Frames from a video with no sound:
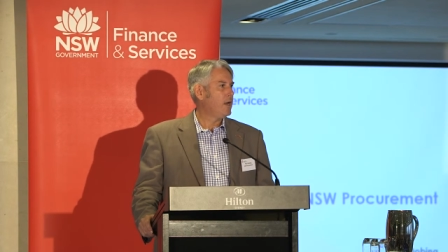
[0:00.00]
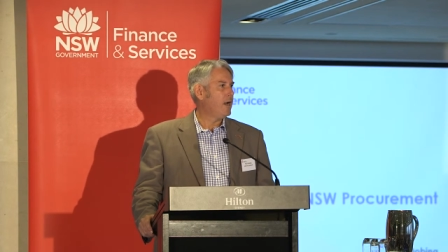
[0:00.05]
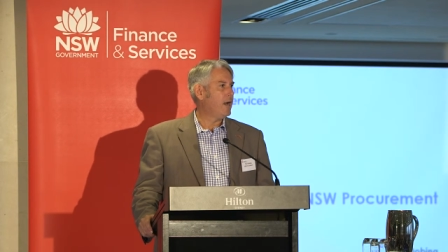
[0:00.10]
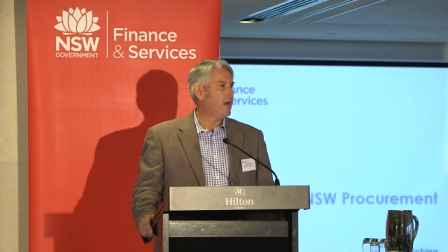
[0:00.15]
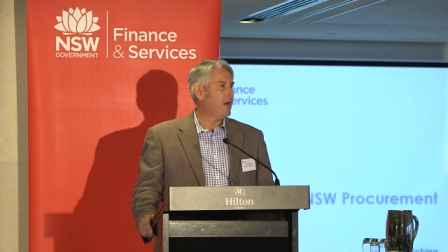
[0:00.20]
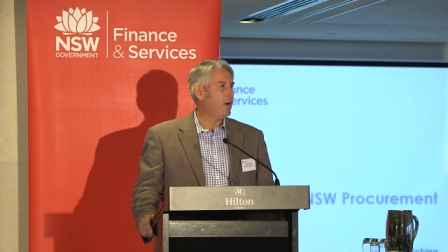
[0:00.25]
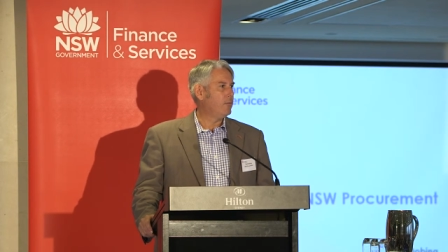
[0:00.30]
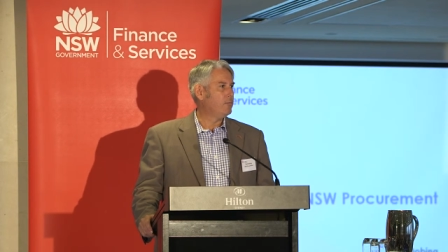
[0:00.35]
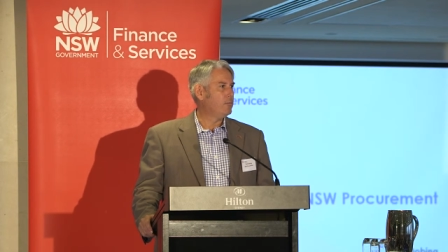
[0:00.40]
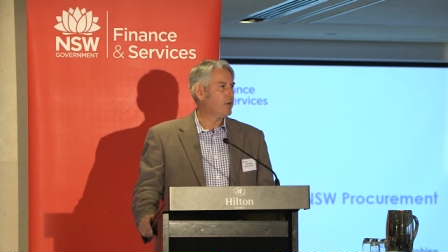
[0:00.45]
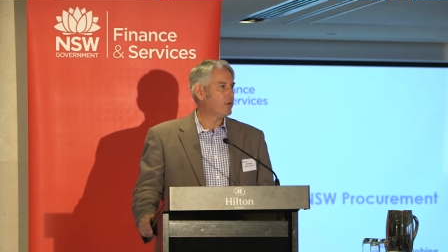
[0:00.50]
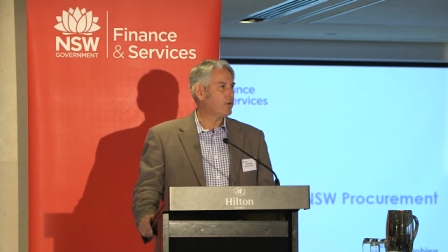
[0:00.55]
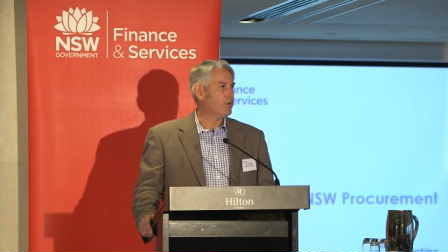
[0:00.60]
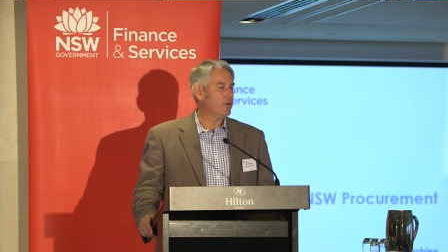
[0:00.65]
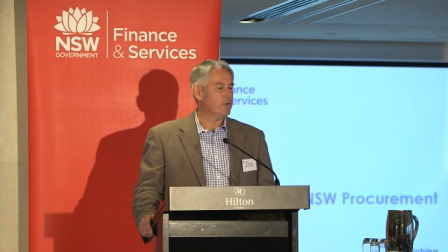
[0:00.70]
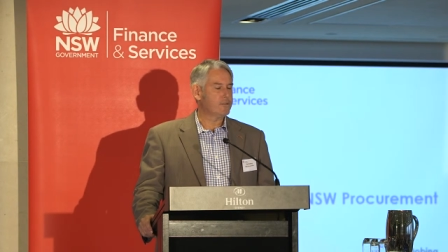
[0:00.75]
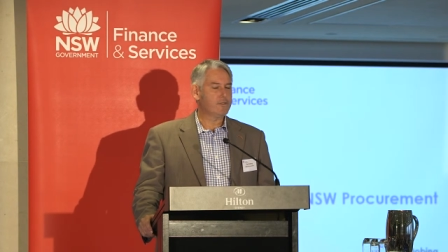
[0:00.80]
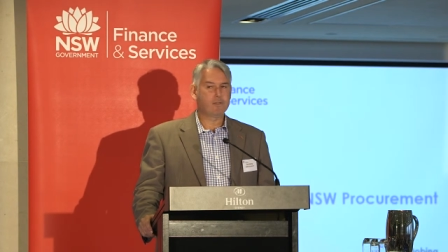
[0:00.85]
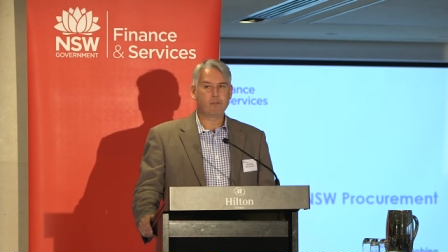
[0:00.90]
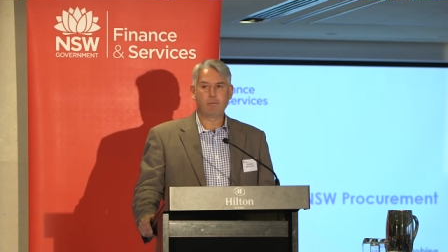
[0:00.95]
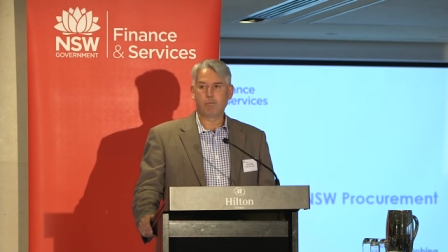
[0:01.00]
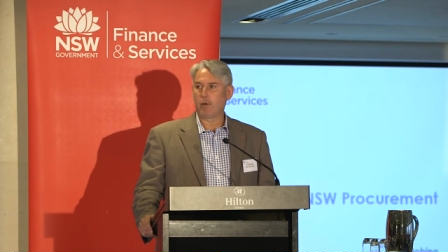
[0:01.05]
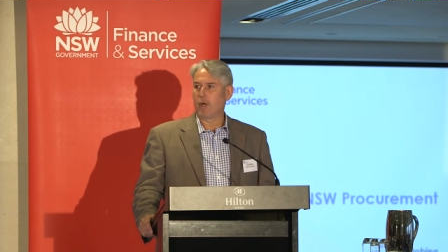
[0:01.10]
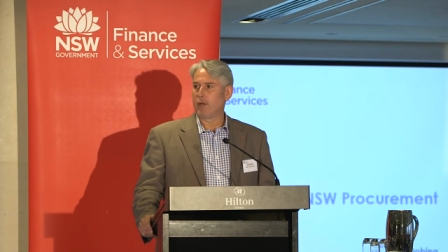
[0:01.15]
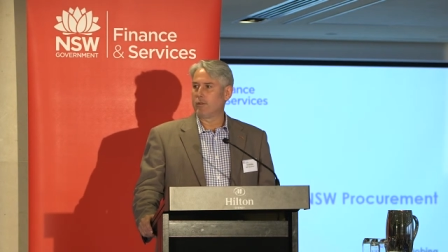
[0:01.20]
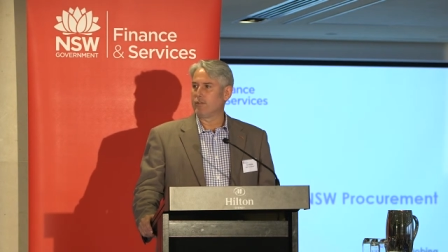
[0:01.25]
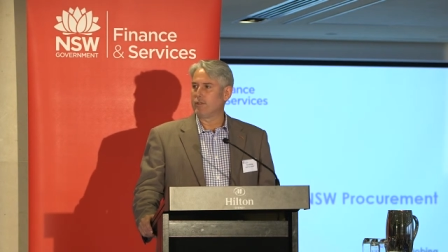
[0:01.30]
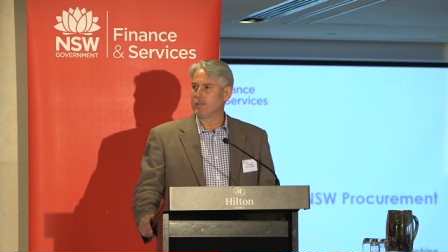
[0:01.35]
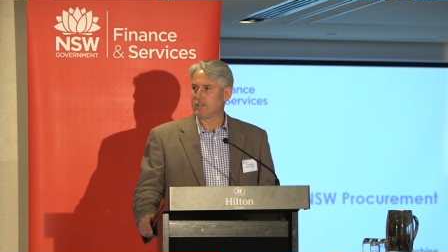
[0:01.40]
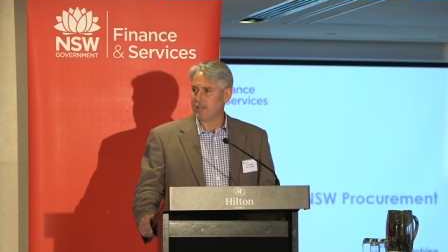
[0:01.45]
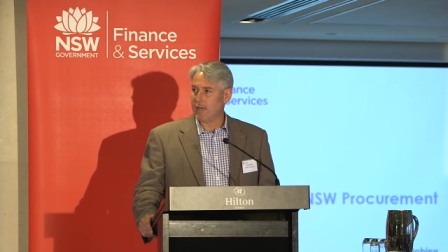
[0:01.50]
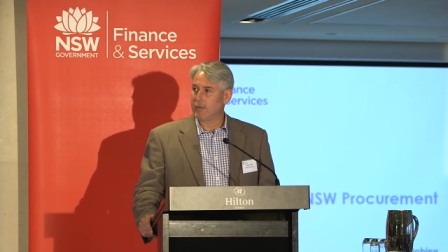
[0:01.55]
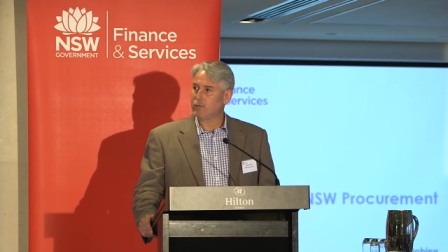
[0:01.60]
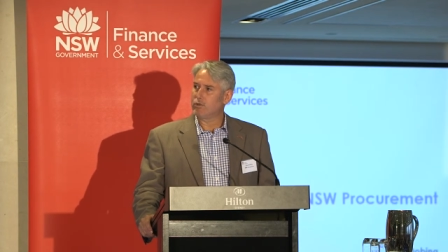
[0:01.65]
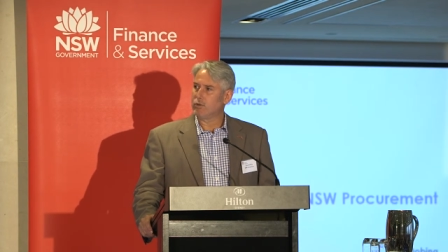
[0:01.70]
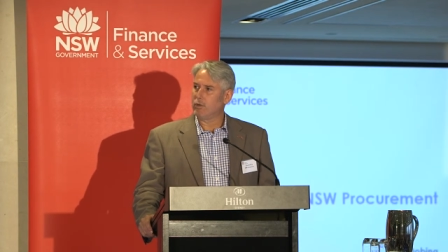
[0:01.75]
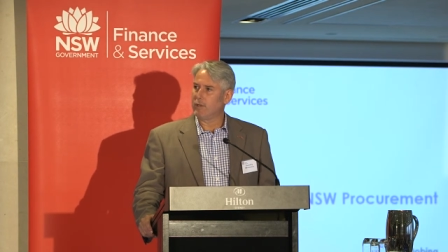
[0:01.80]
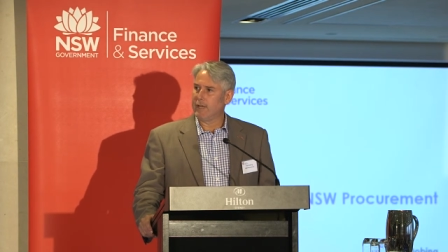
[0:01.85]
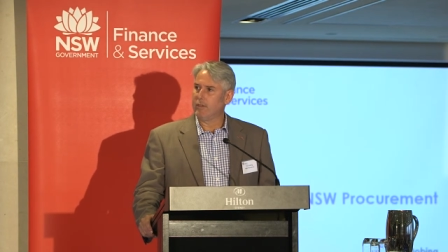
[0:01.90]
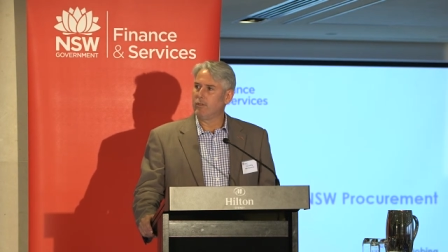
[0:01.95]
um, across both the
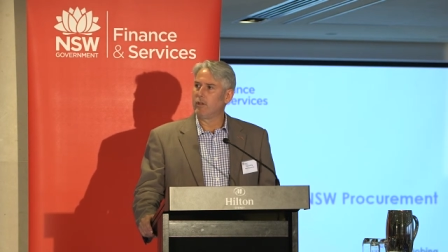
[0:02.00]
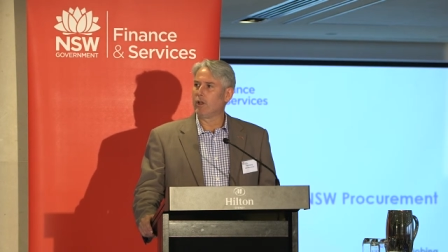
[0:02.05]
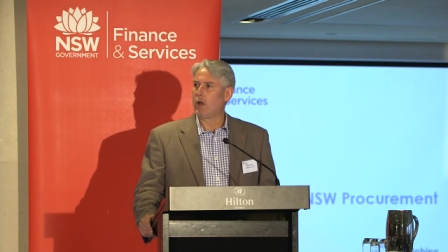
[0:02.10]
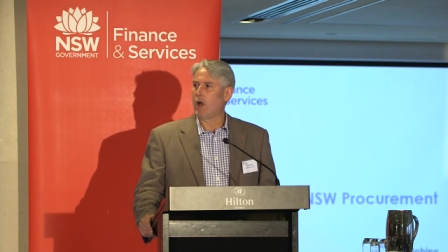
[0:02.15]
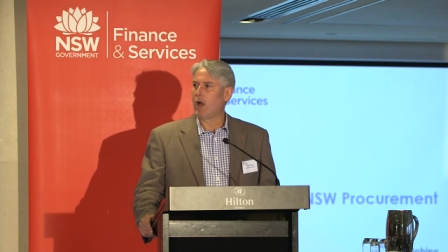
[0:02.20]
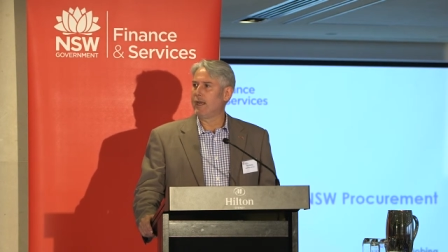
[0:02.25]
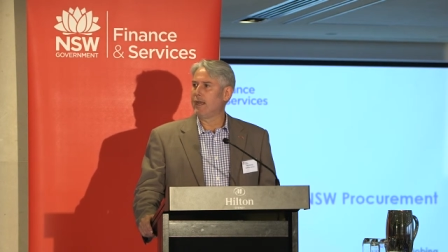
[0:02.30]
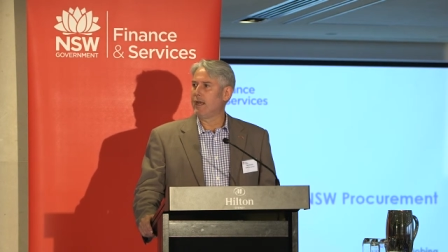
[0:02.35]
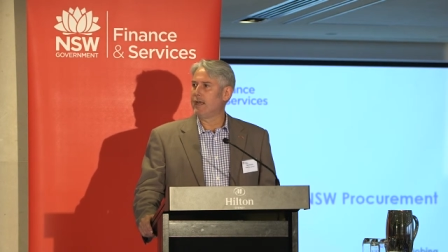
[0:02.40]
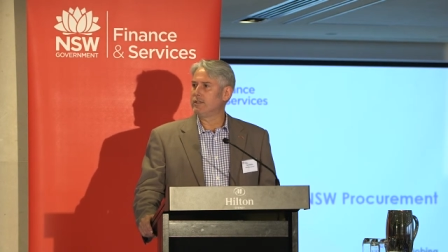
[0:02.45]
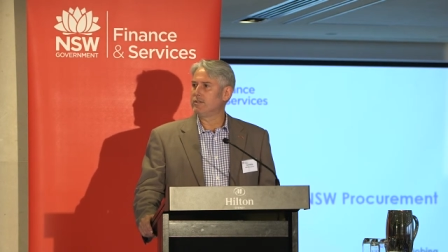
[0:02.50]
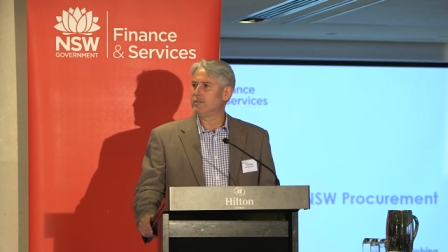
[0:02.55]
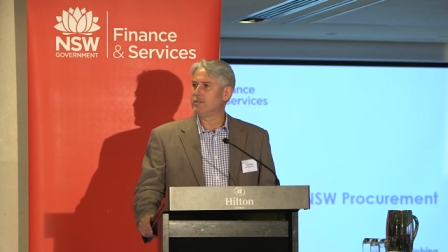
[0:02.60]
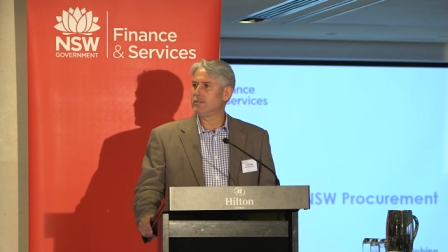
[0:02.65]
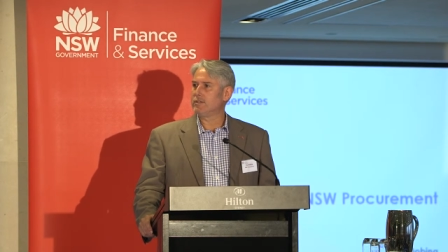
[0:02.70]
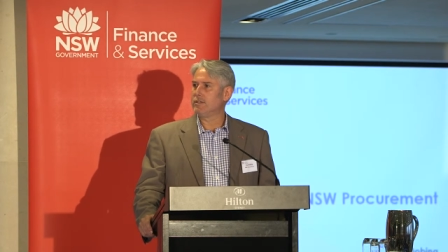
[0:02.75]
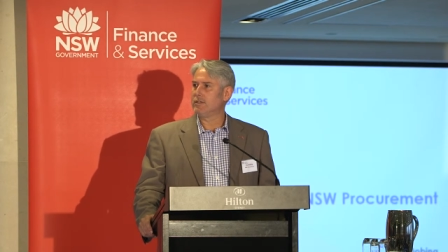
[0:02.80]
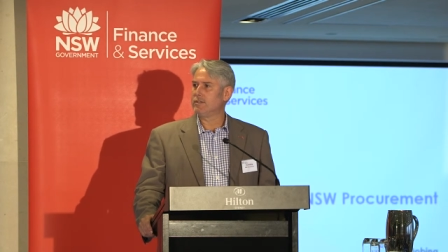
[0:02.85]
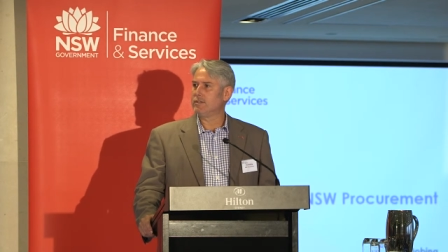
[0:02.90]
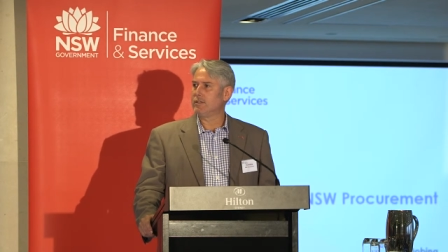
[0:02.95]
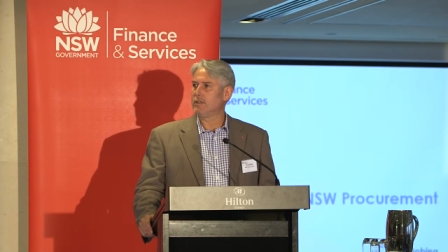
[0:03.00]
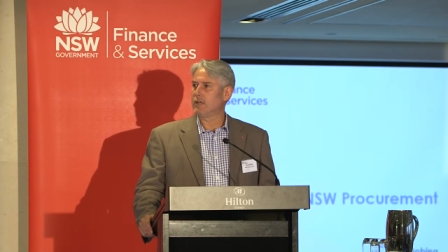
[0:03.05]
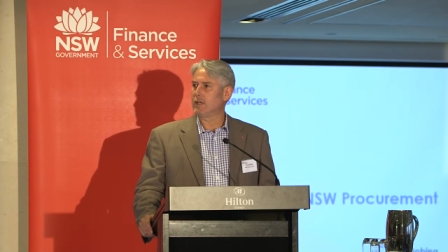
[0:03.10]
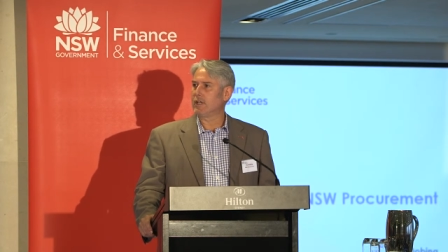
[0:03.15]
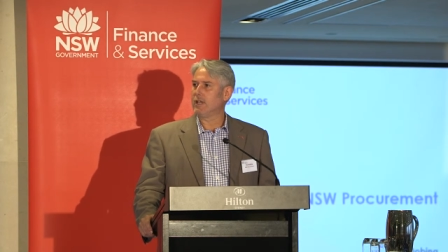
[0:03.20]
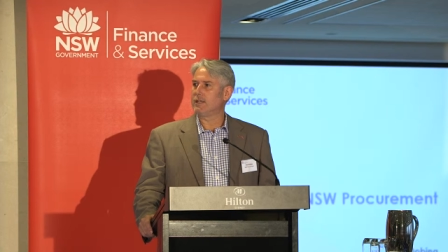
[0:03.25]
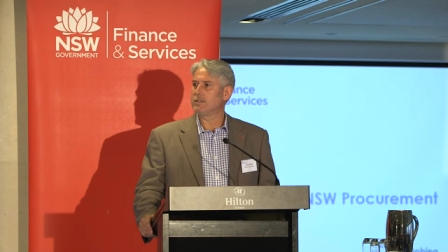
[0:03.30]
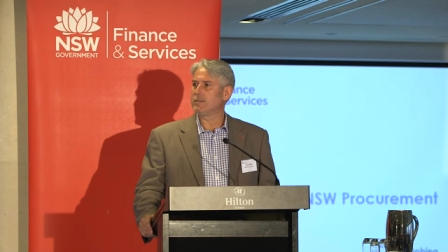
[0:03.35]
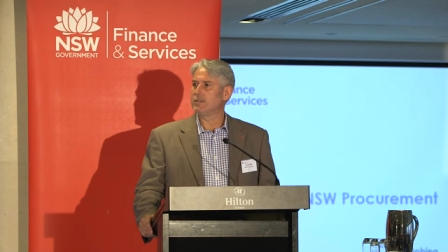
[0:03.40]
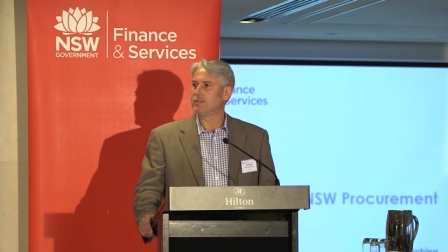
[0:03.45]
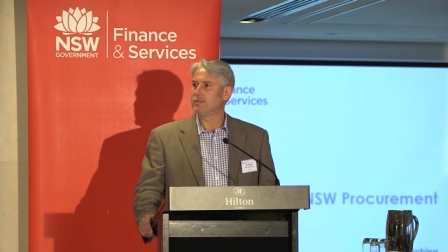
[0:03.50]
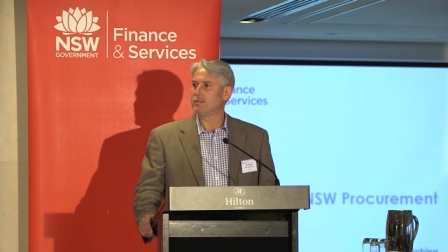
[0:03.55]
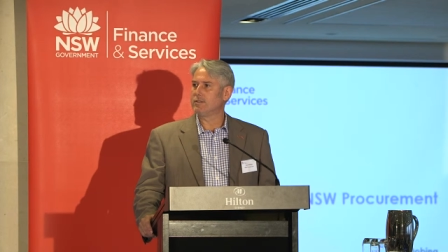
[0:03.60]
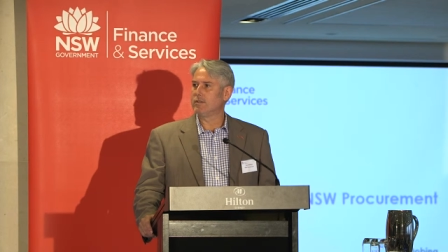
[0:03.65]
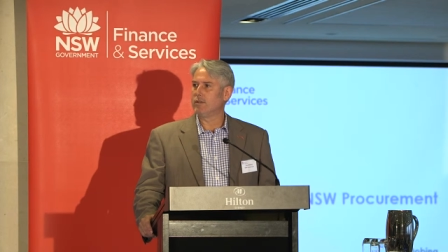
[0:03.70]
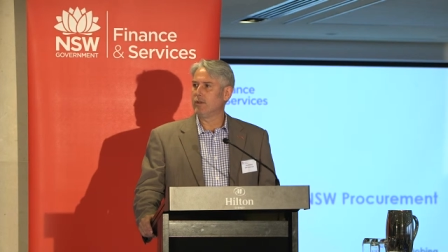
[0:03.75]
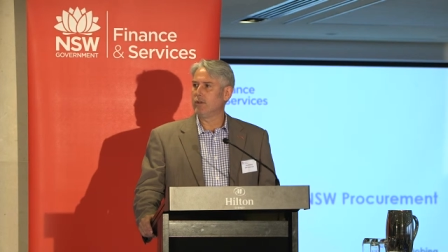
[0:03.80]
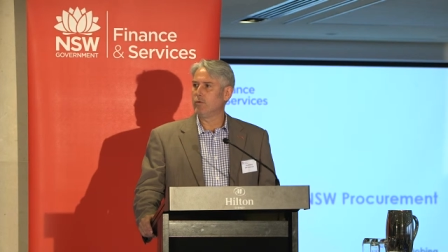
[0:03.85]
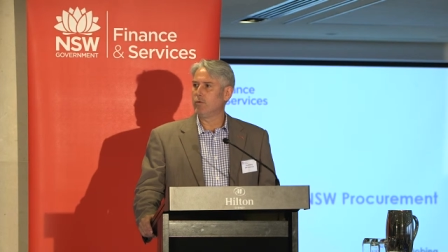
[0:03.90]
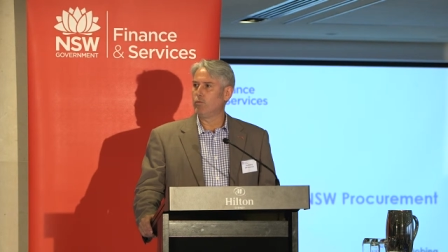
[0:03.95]
central and the line agencies and the clusters
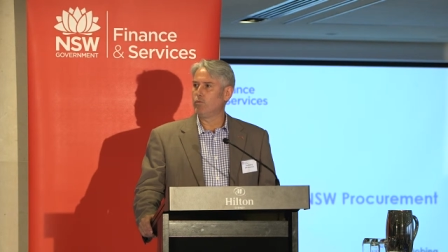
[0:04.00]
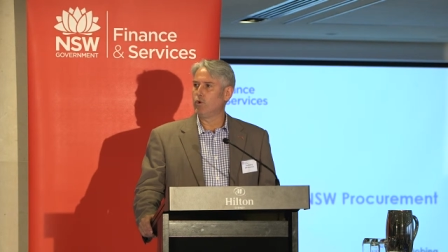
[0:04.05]
that